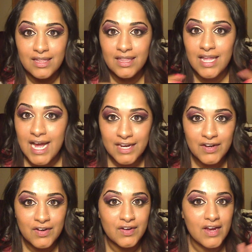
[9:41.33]

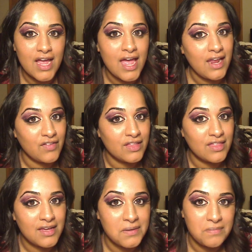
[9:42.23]
liner and
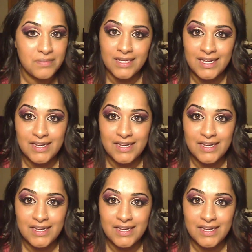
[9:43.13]
everything complete,